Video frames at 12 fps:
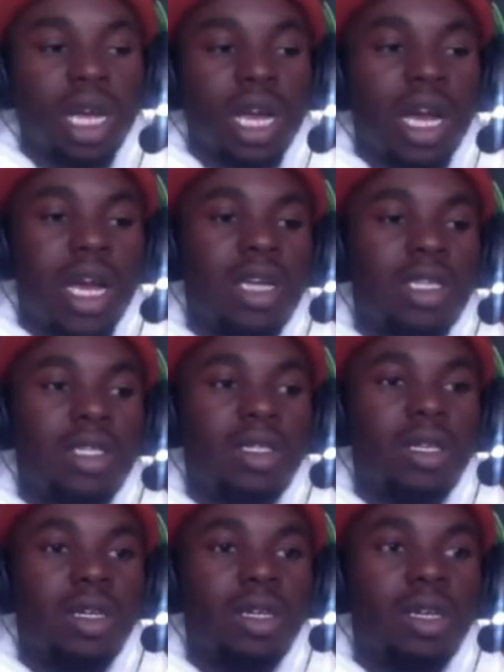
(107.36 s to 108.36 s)
has
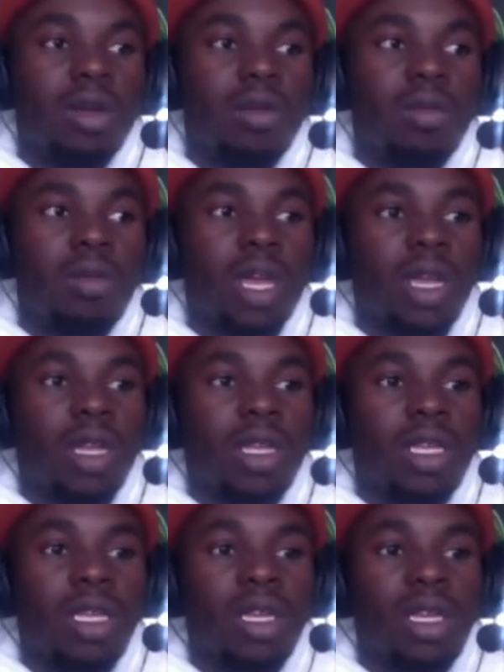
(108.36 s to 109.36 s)
made
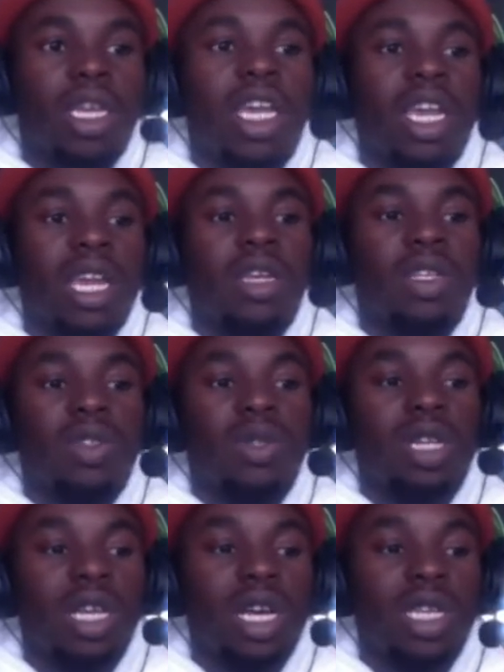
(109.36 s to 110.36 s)
Canadians
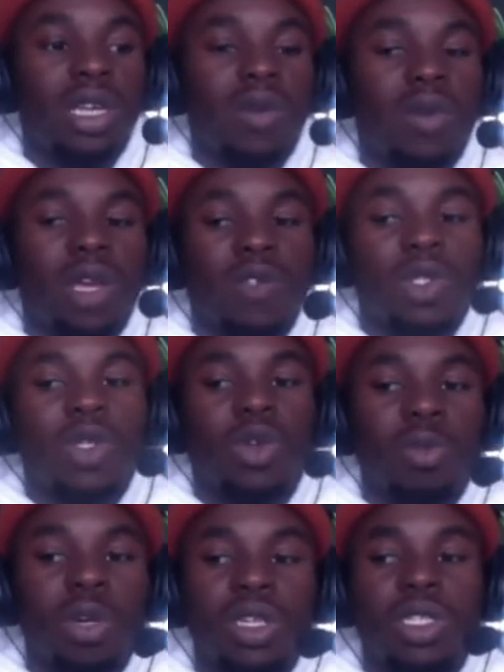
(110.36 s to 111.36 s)
realize that we have so
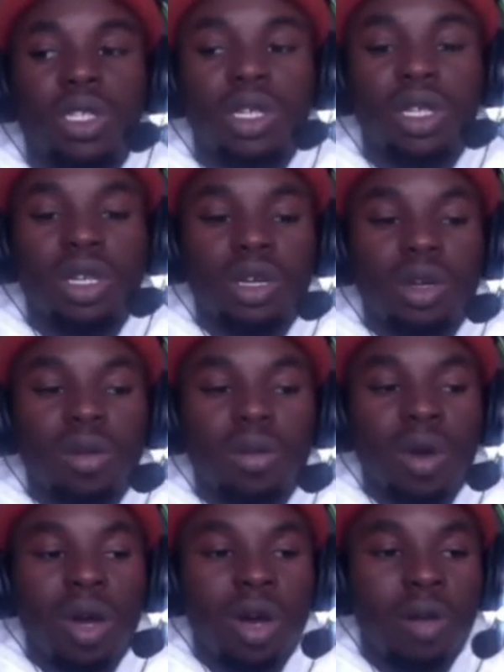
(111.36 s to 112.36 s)
much
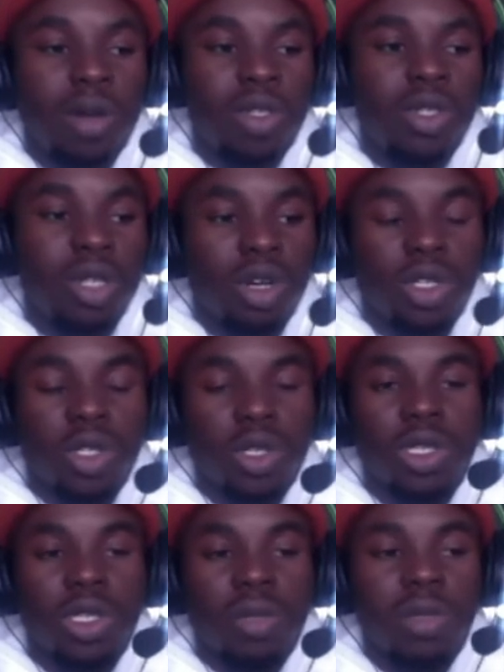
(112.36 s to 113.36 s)
uh,
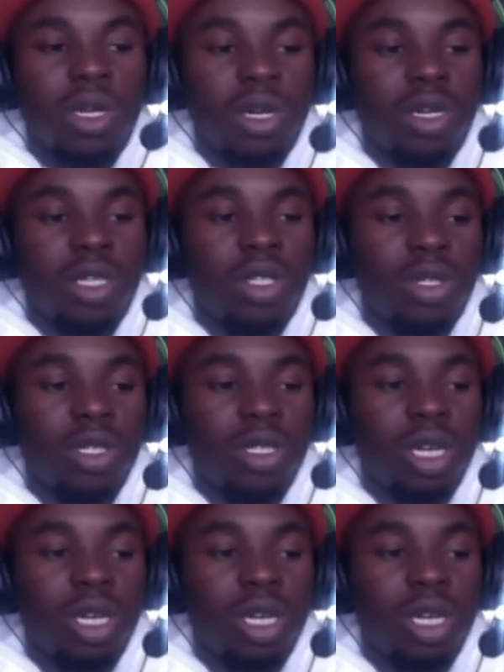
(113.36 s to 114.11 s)
multiculturalism in our country,